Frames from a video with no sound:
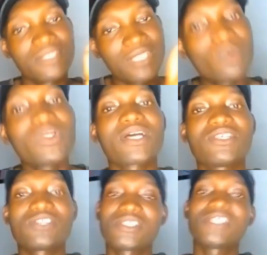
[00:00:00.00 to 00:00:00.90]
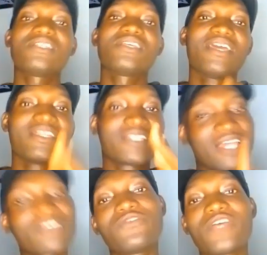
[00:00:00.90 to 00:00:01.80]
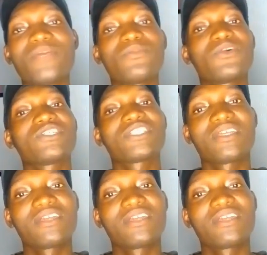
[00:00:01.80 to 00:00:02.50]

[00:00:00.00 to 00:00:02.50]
Then we can succeed. Thank you very much.